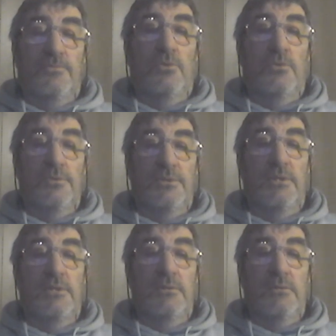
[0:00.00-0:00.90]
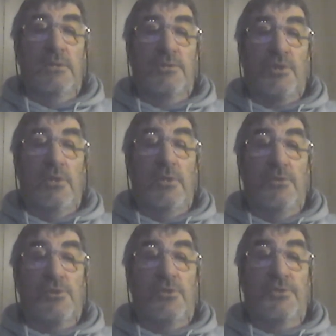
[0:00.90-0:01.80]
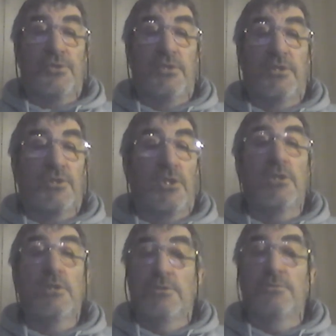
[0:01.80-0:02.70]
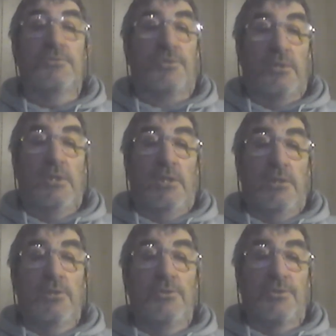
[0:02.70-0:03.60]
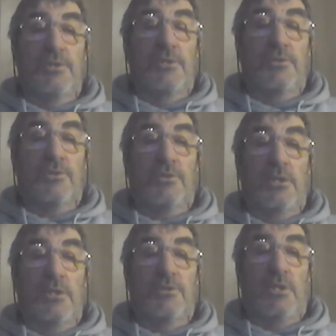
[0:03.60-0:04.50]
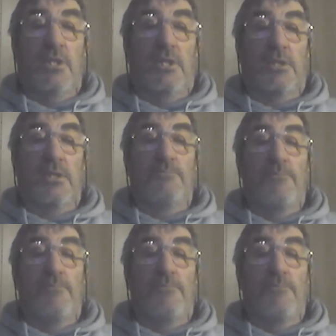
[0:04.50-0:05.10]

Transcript: for the Solo Shot 3 to lose its target.